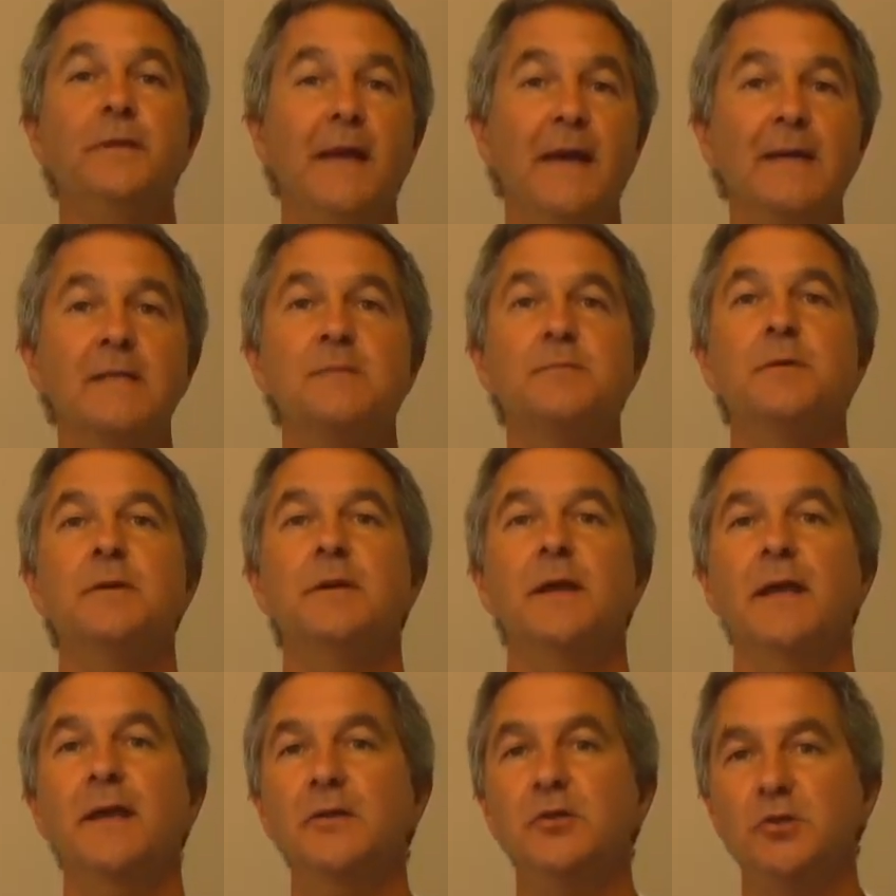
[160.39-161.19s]

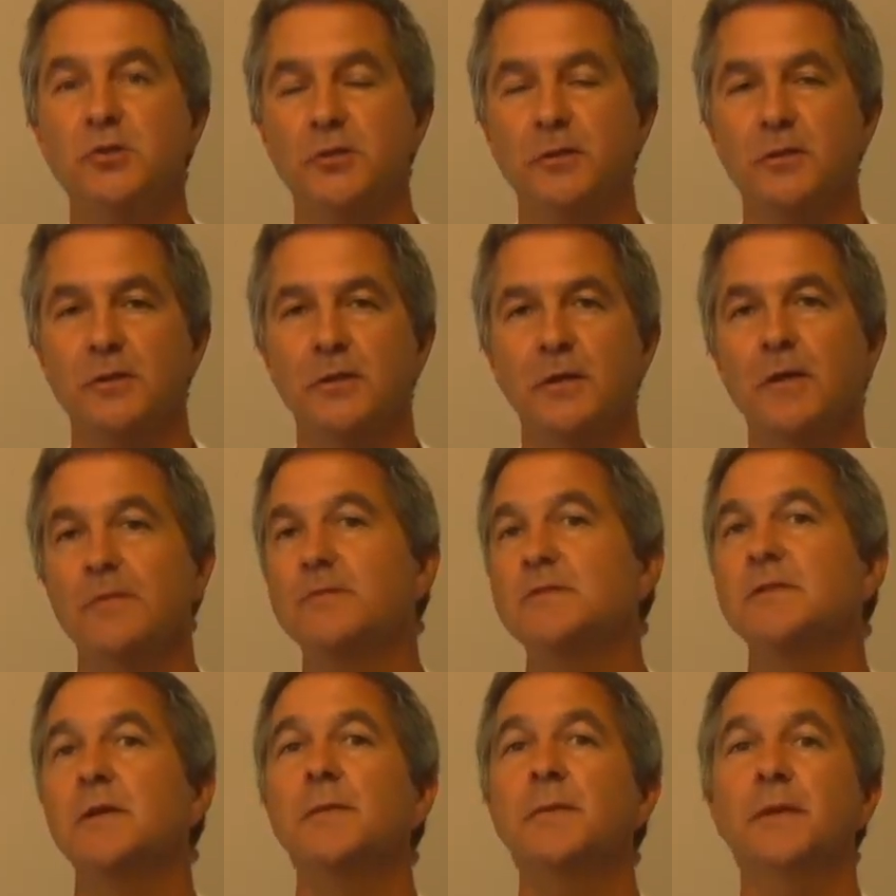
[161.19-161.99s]
explanation of
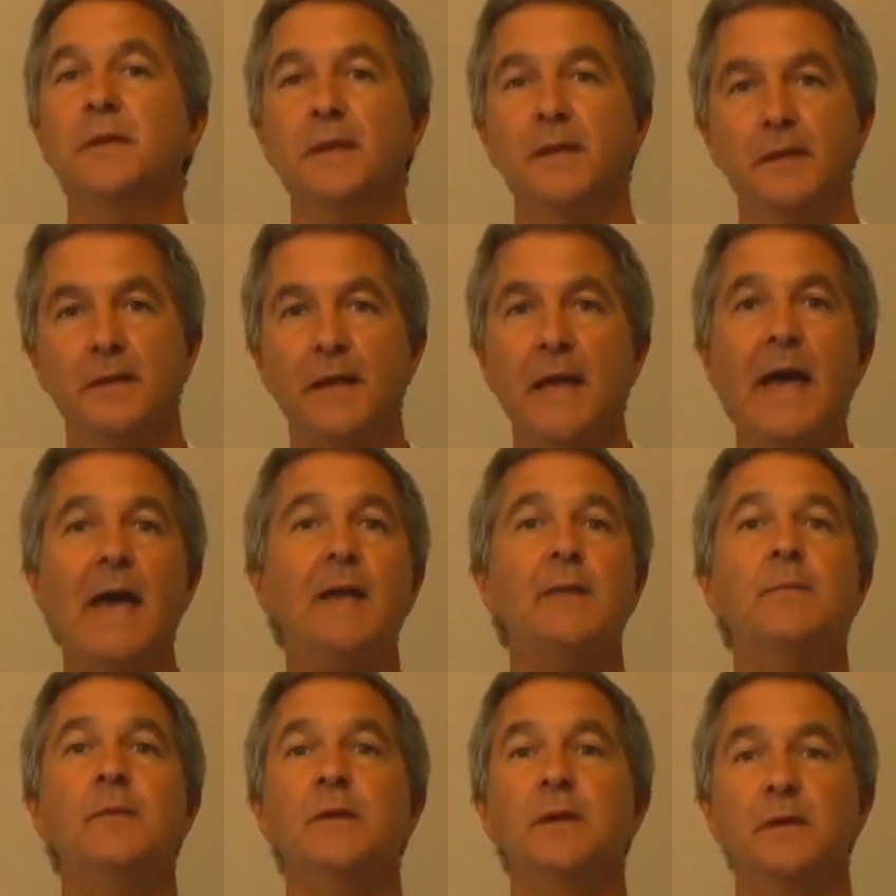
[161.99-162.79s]
some of the
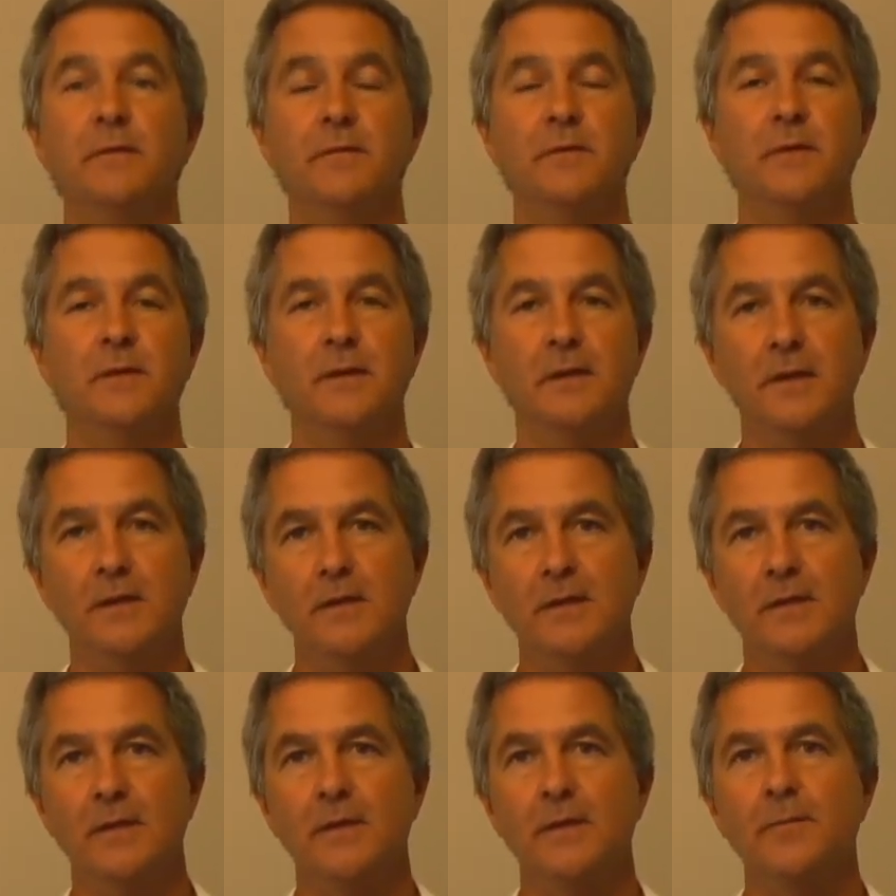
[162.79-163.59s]
anatomy of the
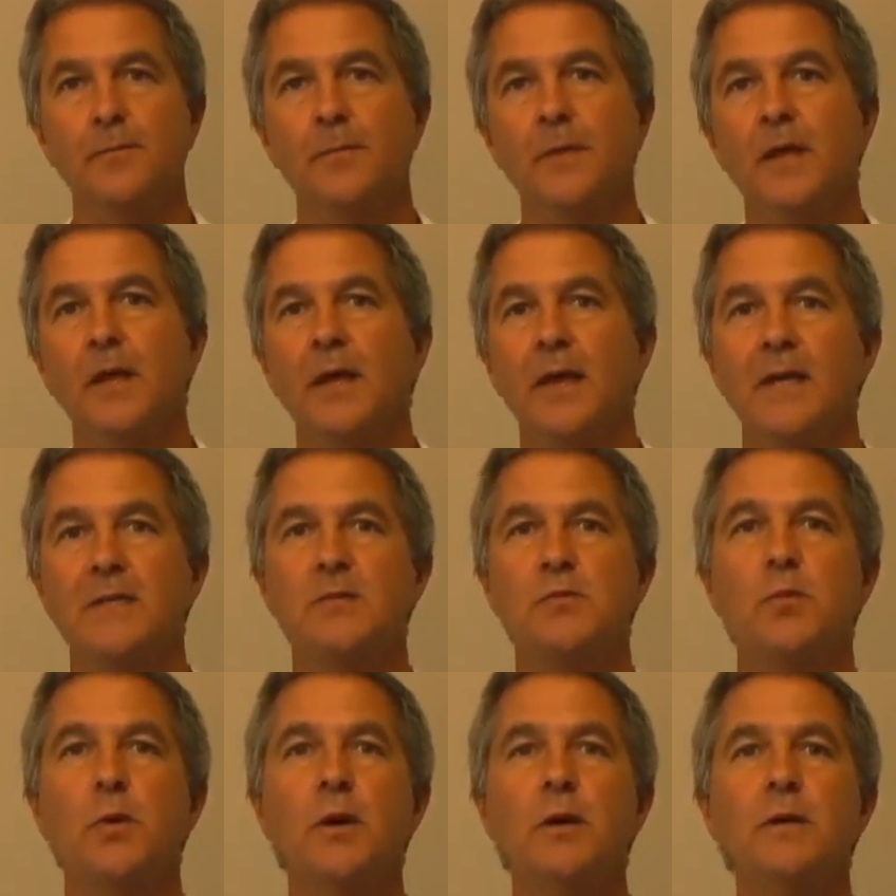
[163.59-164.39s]
knee, as
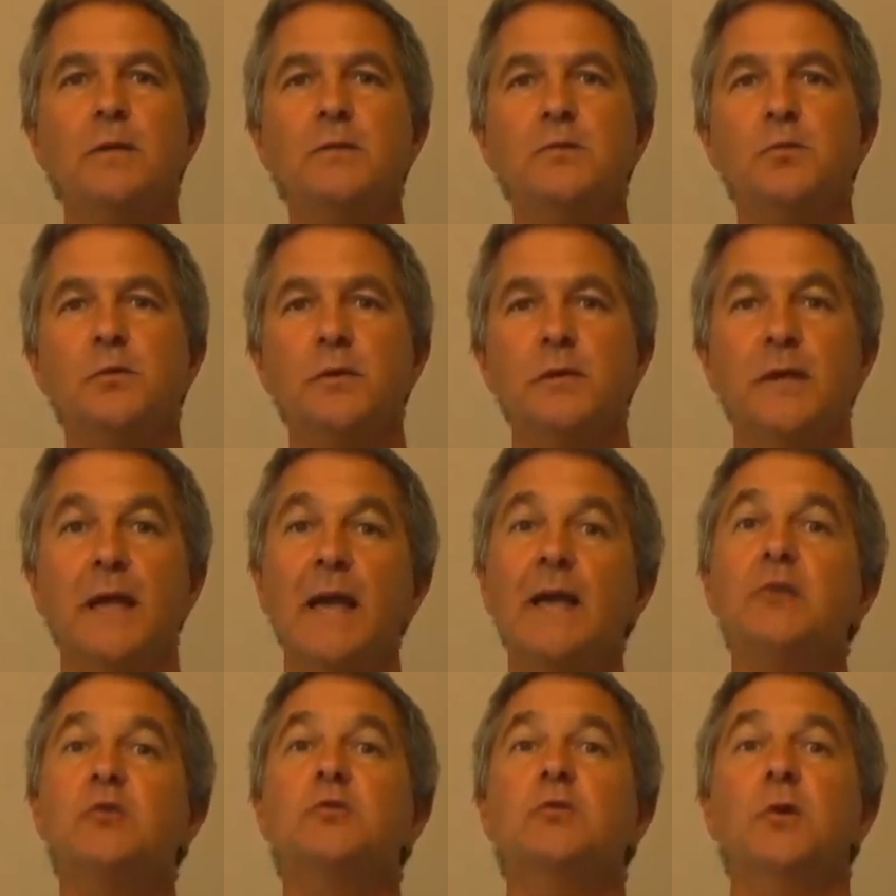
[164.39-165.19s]
well as what an
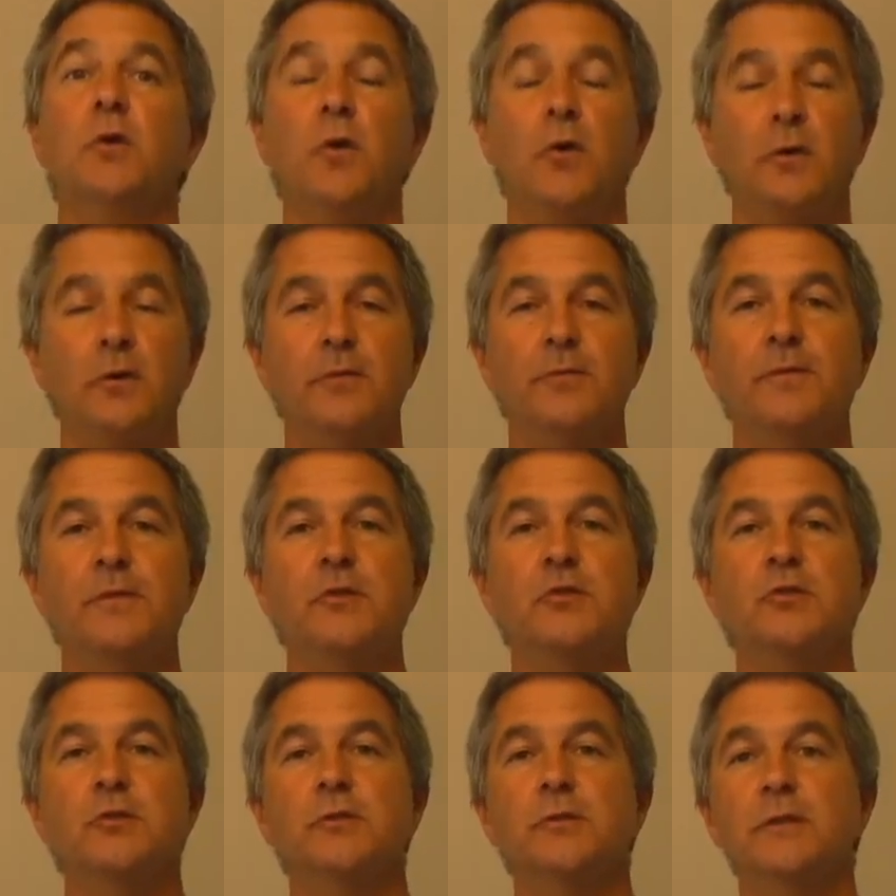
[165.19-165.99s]
actual
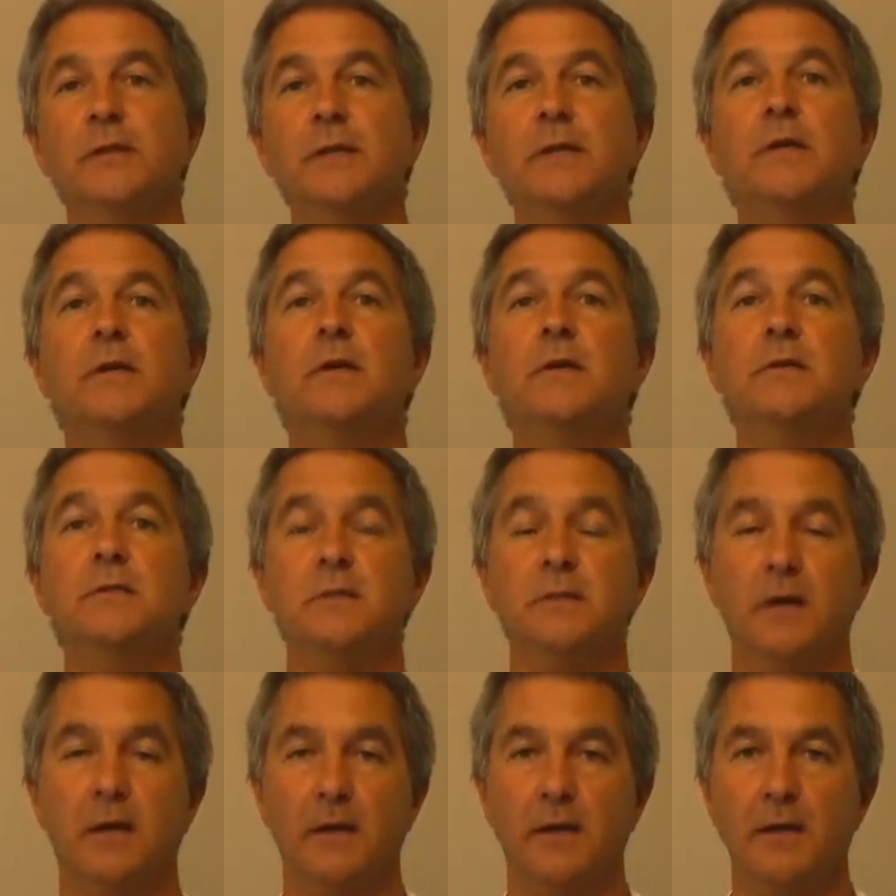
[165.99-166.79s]
artificial knee looks
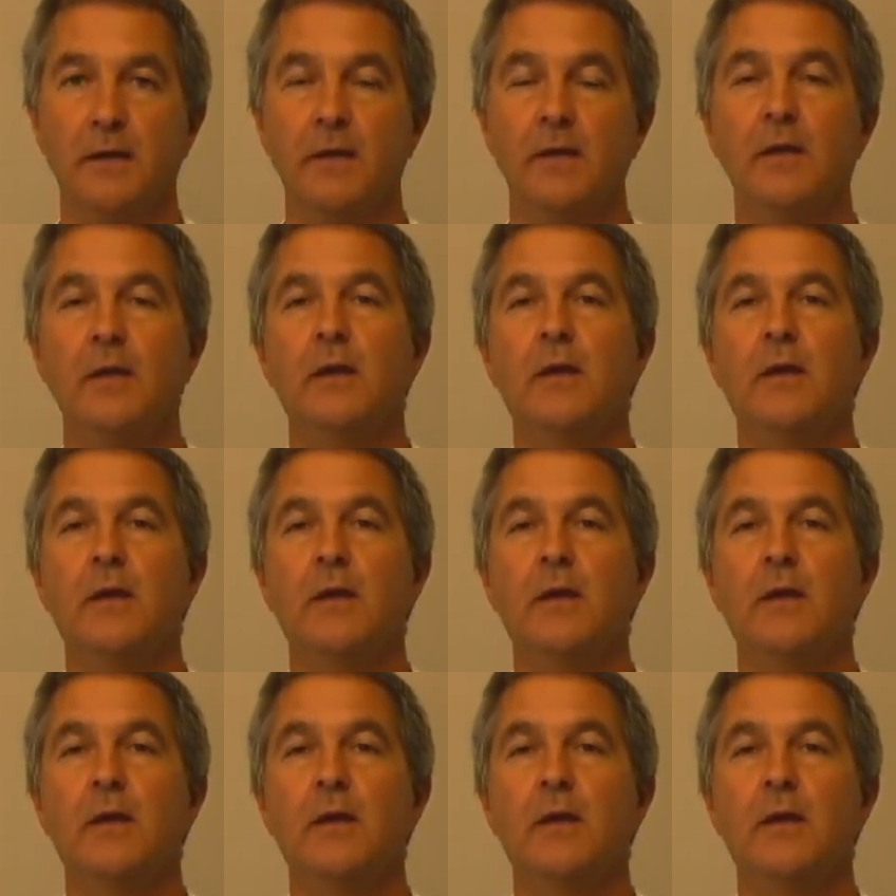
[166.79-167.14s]
like,